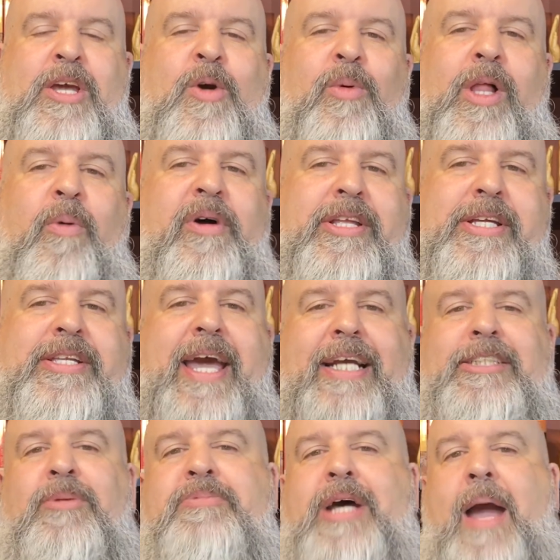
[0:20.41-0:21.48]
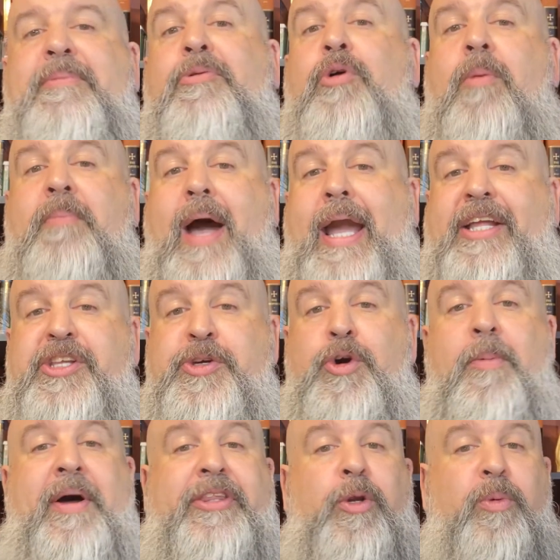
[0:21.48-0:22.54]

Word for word: well, I wanted to take some time to remind you about the